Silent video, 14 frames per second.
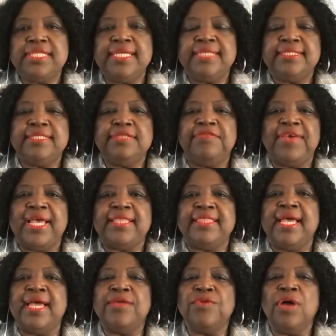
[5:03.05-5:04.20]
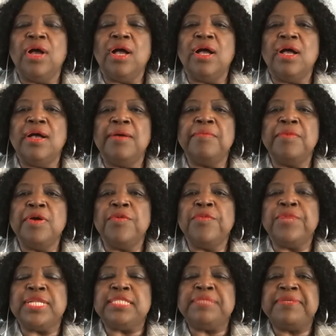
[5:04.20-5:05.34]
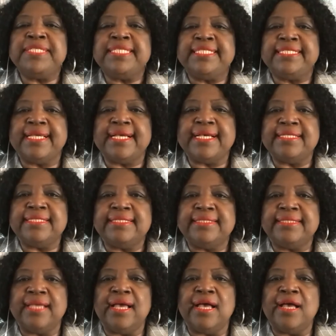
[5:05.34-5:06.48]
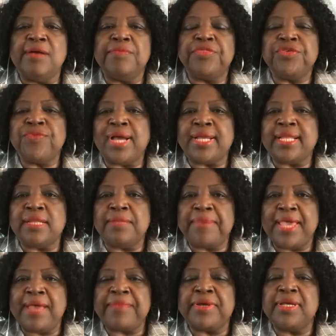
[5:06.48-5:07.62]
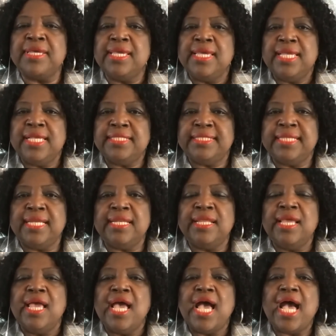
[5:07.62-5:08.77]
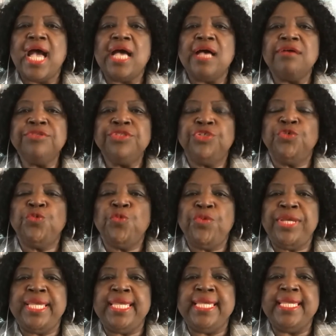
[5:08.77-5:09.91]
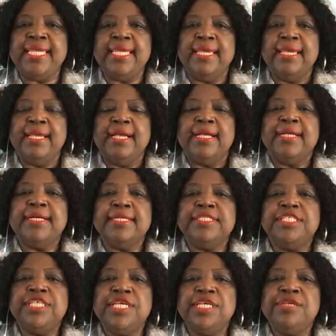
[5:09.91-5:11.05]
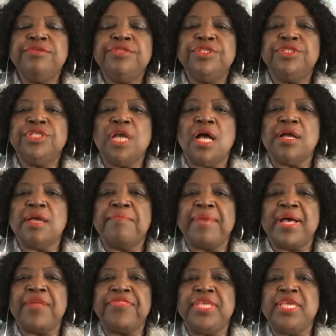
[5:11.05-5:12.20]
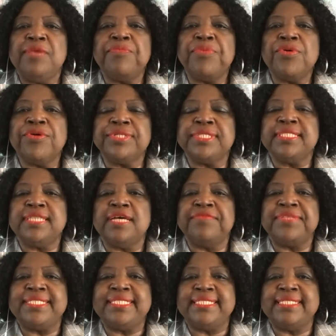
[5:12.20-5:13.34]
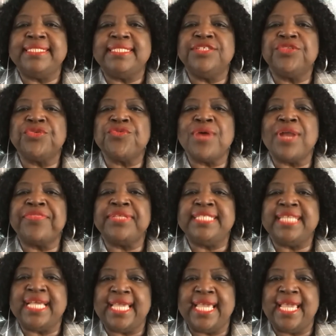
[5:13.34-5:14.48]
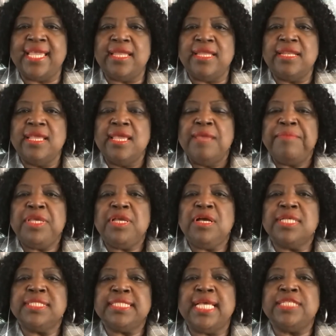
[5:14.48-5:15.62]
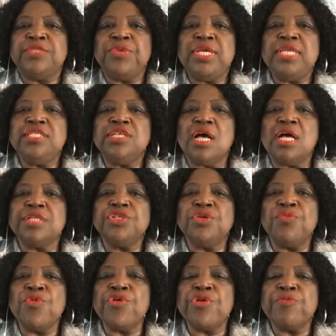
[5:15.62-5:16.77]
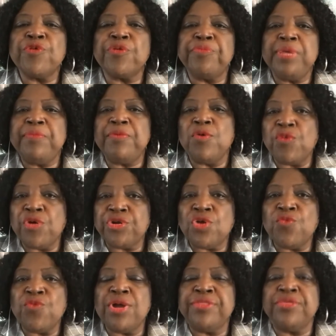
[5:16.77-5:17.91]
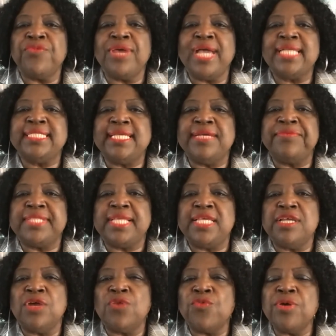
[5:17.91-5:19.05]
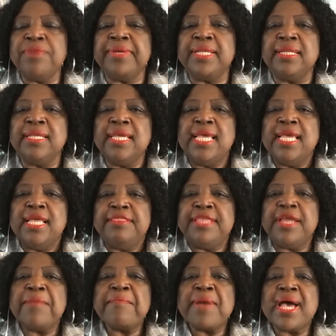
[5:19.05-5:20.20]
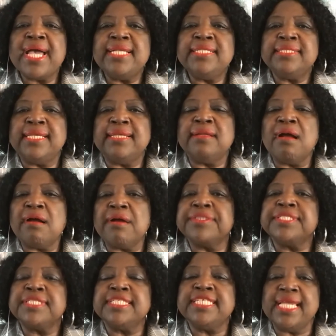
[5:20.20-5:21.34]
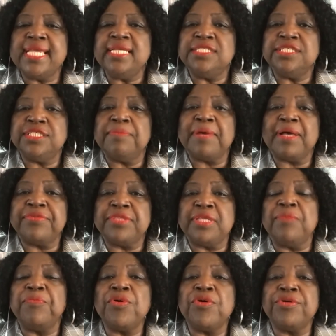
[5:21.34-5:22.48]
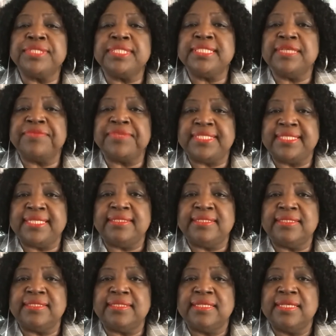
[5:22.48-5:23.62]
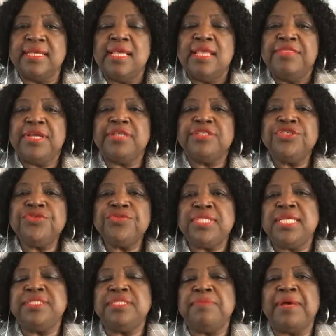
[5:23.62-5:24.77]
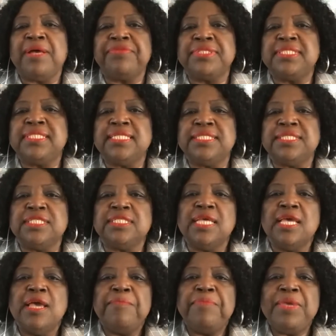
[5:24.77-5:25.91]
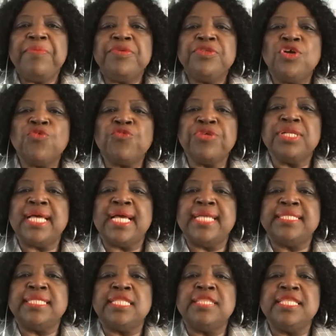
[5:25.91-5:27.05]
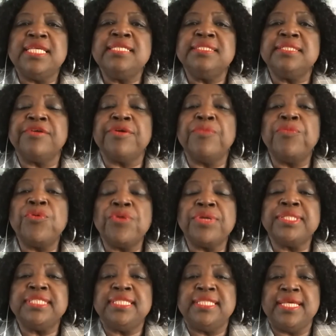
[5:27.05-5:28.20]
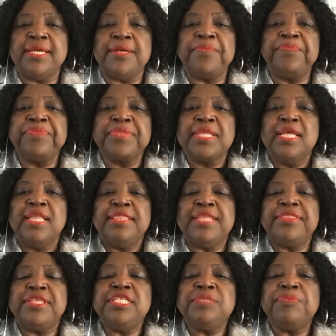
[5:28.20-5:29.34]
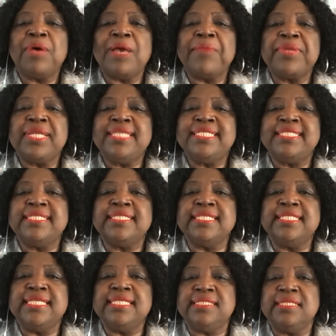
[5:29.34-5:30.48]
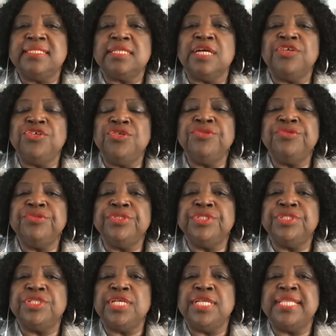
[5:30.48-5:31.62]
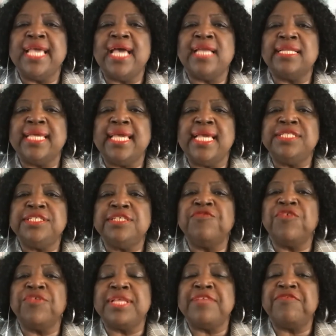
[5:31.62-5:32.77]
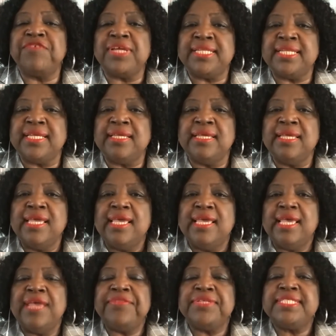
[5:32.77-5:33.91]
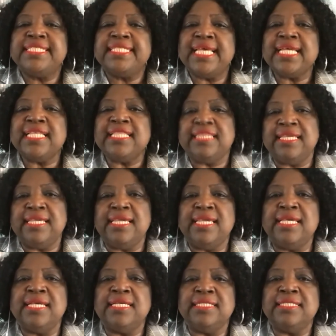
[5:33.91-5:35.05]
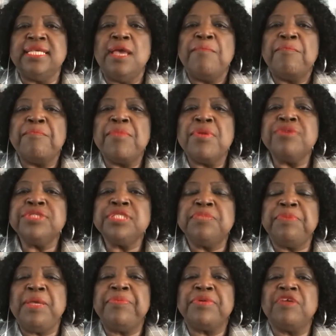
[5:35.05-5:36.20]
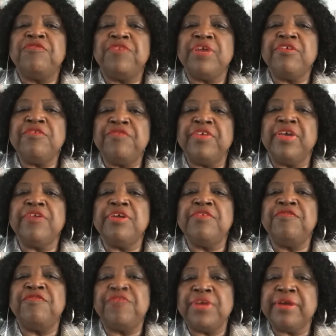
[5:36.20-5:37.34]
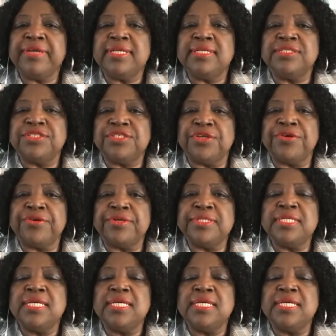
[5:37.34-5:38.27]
is the fact that what has been discussed throughout Alabama is that how do we continue to talk about the importance of the census throughout the decade? Because as we talk to more and more people one-on-one, the way I did with that young woman, their minds and hearts are changed about the importance of the census. There are two things about the census. People don't realize that the things that are important to them, that these population statistics are used in the allocation for that funding. And the second thing is most people are very, very, very concerned